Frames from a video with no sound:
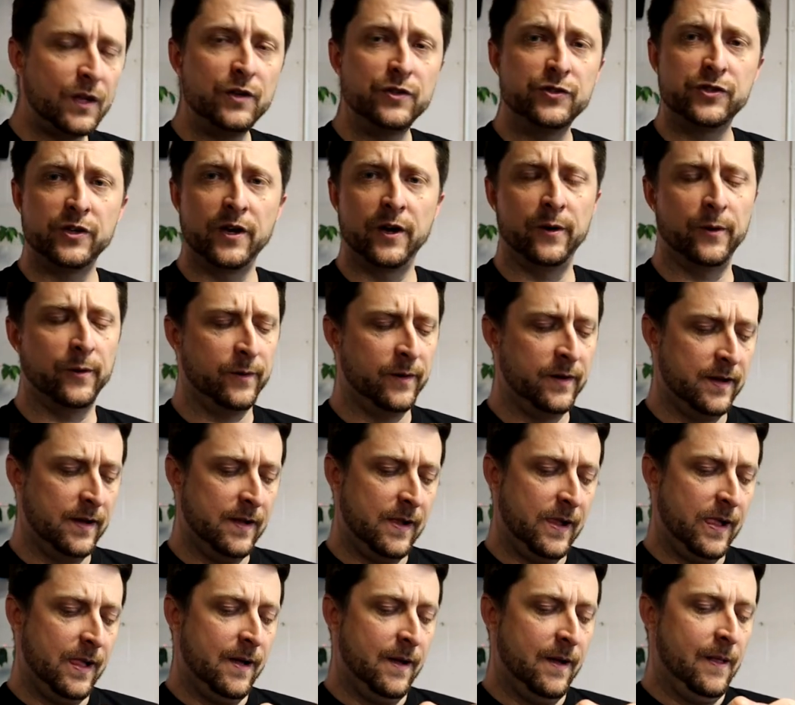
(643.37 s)
So
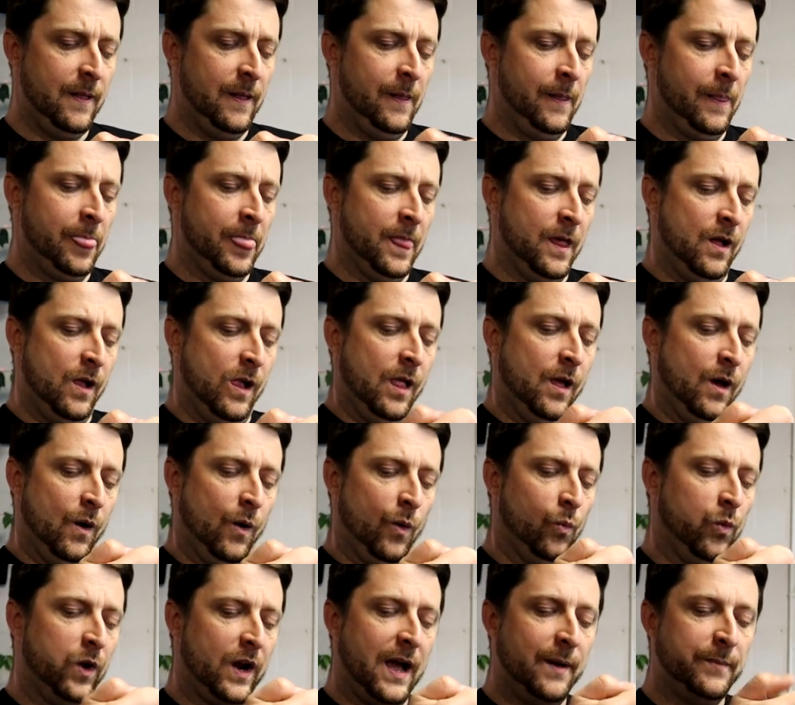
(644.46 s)

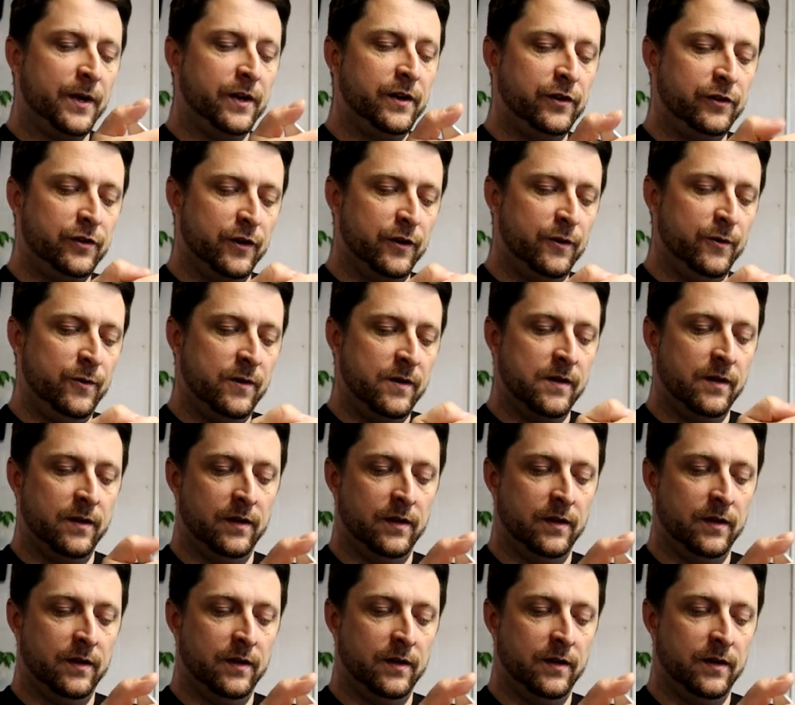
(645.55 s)
what I'm going to do,